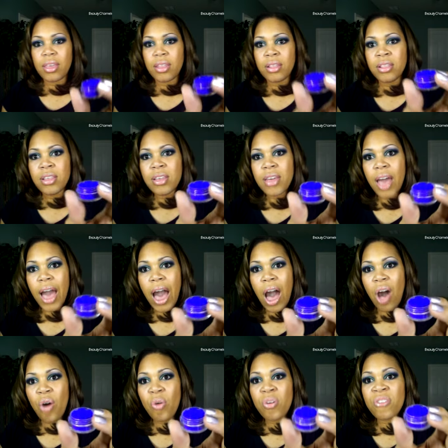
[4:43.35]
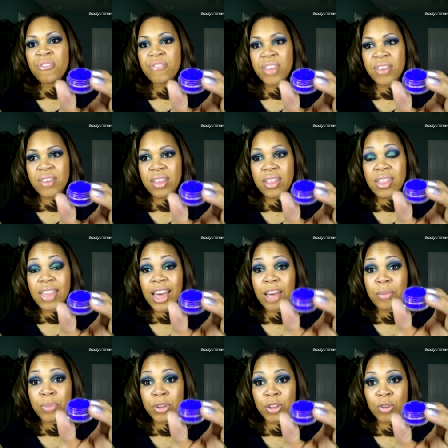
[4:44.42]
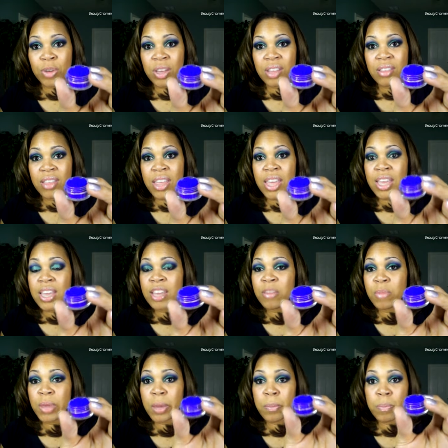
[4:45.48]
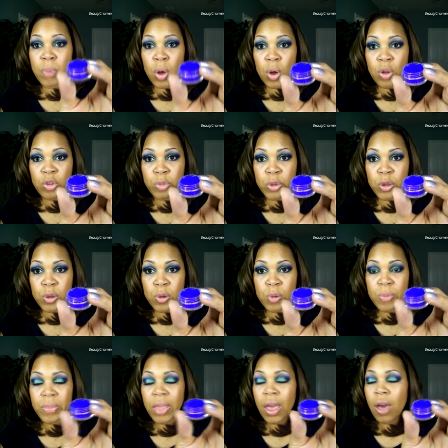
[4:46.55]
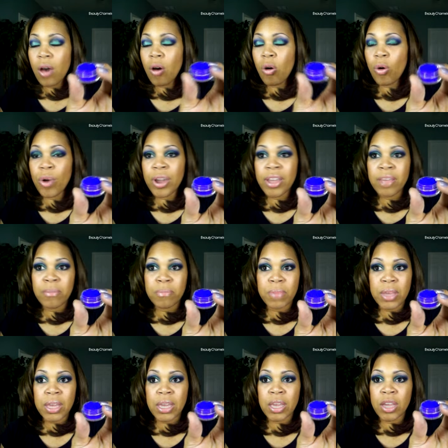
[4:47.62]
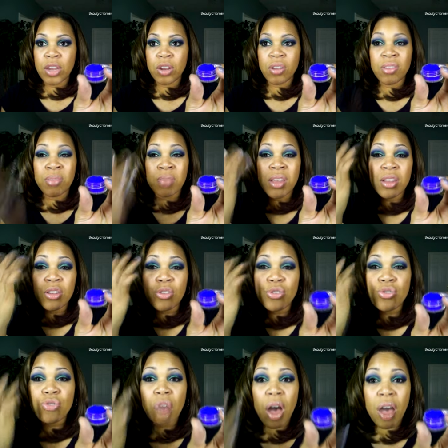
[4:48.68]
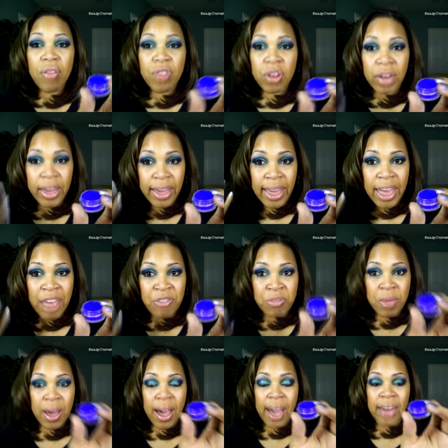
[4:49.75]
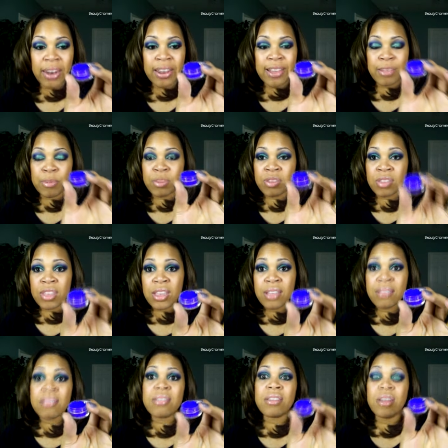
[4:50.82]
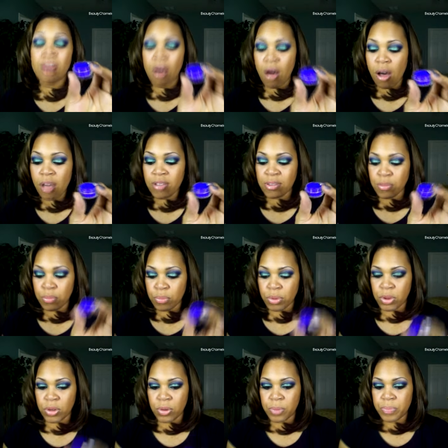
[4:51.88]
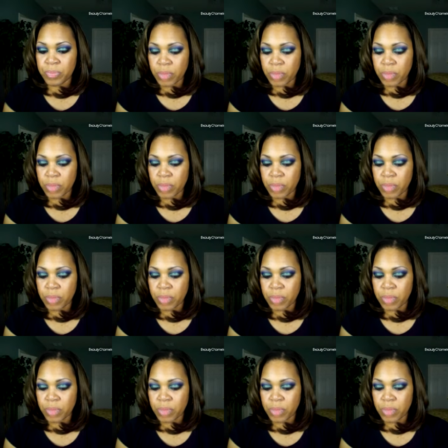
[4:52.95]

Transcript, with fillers: look how vivid that blue is. It can be a bold blue or it can be, you know, something a little softer like I have in my eyelids, but this is an awesome blue.